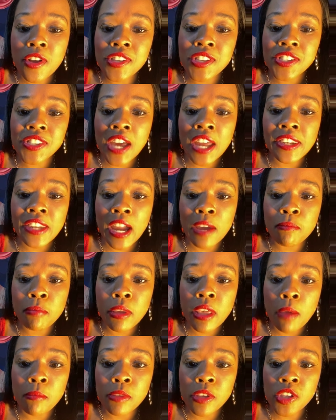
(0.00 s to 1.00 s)
Rises at 9
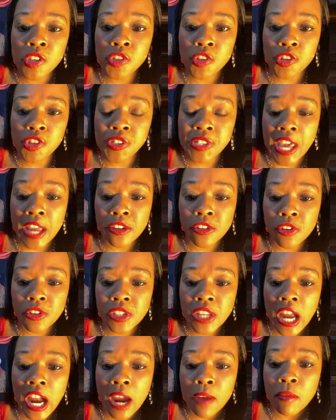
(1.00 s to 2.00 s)
p.m. Eastern Standard
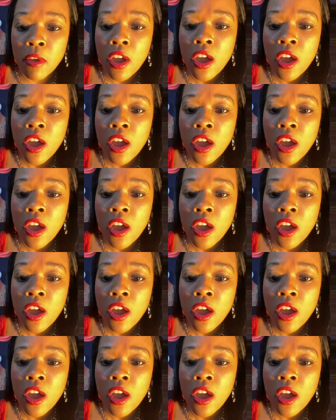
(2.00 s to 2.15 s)
Time.